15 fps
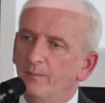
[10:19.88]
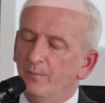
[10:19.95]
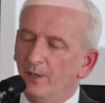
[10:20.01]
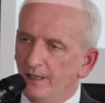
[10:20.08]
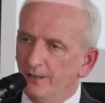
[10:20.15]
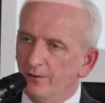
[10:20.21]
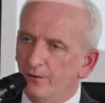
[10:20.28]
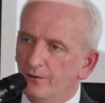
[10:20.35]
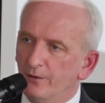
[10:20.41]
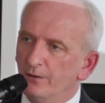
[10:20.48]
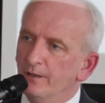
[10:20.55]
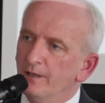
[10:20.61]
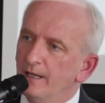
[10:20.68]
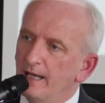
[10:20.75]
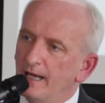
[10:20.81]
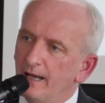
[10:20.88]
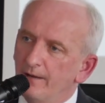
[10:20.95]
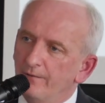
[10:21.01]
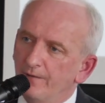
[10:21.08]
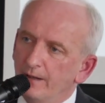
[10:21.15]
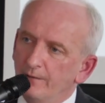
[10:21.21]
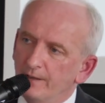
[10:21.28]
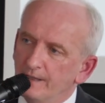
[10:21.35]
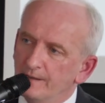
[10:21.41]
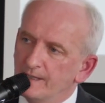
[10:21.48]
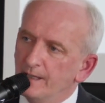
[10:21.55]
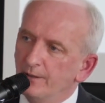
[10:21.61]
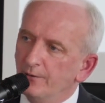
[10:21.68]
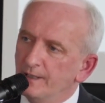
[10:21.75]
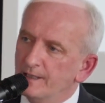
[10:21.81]
by another very
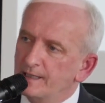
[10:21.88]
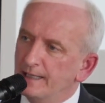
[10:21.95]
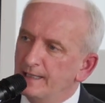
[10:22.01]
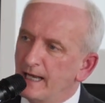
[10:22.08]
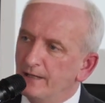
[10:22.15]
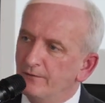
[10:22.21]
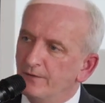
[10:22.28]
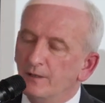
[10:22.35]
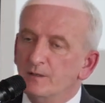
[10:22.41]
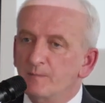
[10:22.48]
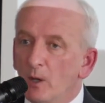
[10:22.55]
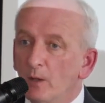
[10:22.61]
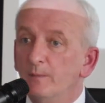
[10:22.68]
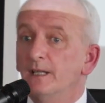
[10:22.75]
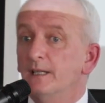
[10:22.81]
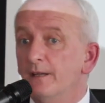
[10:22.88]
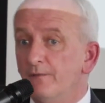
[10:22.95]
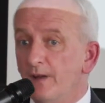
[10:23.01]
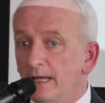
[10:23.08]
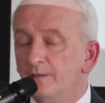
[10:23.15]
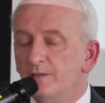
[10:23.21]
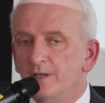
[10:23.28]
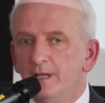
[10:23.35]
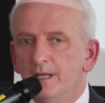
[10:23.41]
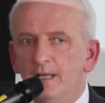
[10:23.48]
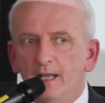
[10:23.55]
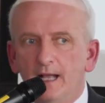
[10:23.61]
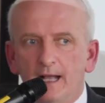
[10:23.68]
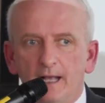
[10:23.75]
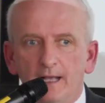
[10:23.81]
serious and adverse public event,
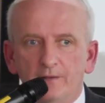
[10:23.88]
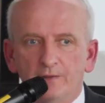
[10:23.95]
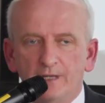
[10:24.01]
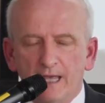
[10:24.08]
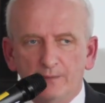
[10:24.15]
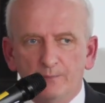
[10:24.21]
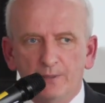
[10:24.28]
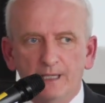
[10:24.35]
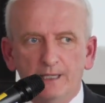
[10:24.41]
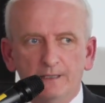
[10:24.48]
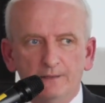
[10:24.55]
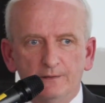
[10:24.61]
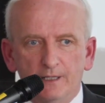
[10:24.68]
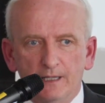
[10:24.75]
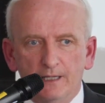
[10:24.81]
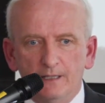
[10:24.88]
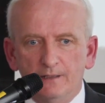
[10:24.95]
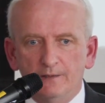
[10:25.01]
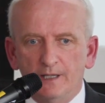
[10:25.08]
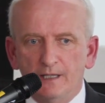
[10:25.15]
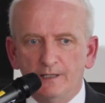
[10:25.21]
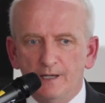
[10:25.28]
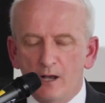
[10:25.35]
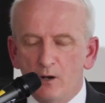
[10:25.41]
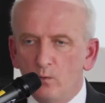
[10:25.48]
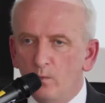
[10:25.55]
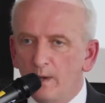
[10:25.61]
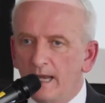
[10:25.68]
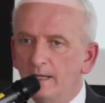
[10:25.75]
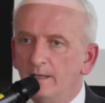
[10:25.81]
that being the now
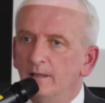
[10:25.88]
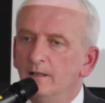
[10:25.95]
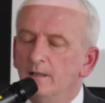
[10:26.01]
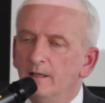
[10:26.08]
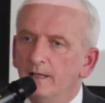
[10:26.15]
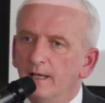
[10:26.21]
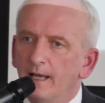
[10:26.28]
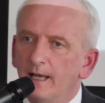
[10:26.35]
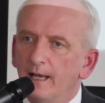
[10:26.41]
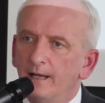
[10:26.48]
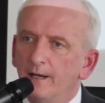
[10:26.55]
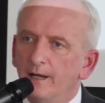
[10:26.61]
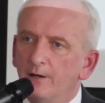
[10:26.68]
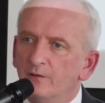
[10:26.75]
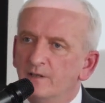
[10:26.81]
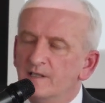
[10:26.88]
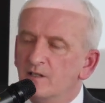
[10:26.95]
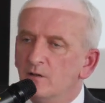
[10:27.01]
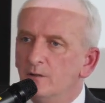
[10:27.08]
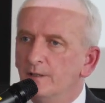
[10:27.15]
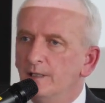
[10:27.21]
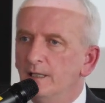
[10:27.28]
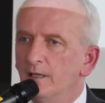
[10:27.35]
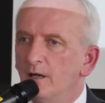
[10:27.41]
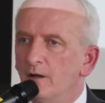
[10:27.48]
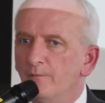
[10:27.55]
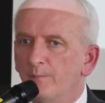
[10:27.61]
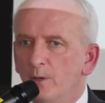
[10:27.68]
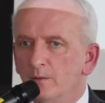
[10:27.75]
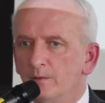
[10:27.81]
well aired story
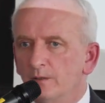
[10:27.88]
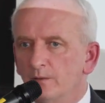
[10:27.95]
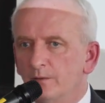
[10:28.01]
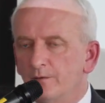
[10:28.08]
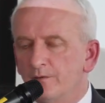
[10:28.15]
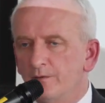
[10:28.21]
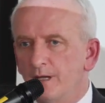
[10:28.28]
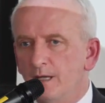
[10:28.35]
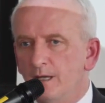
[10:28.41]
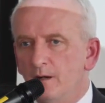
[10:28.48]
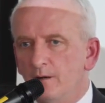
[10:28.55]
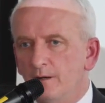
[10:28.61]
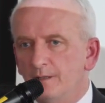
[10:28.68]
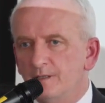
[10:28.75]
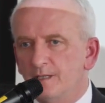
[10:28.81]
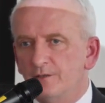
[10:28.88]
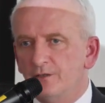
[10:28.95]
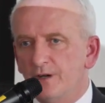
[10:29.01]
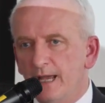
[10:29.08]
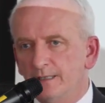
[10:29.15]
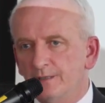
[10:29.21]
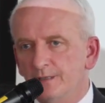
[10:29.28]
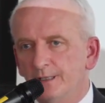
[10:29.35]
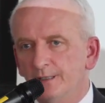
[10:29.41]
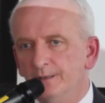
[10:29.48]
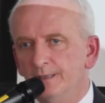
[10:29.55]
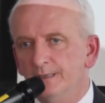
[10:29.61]
of Bungalow 3 or Satracta.